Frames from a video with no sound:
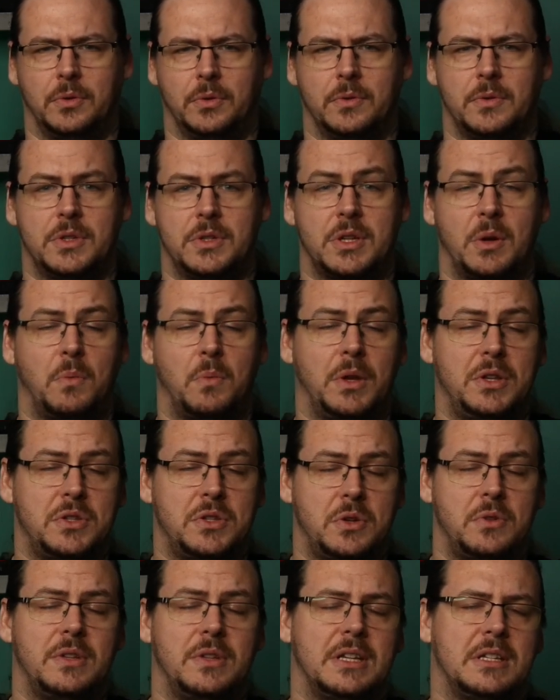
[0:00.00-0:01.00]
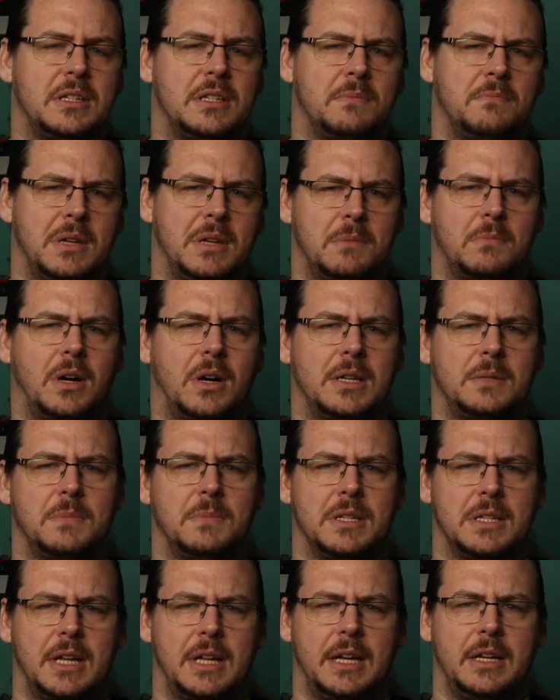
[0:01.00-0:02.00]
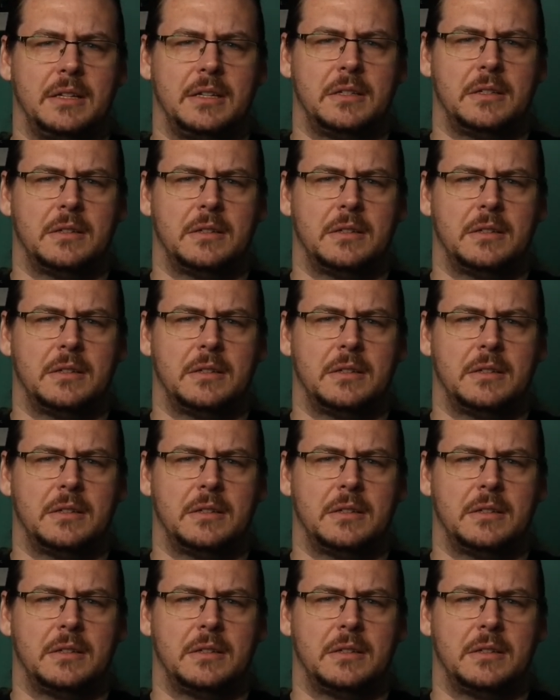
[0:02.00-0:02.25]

So we do this to minimize mistakes.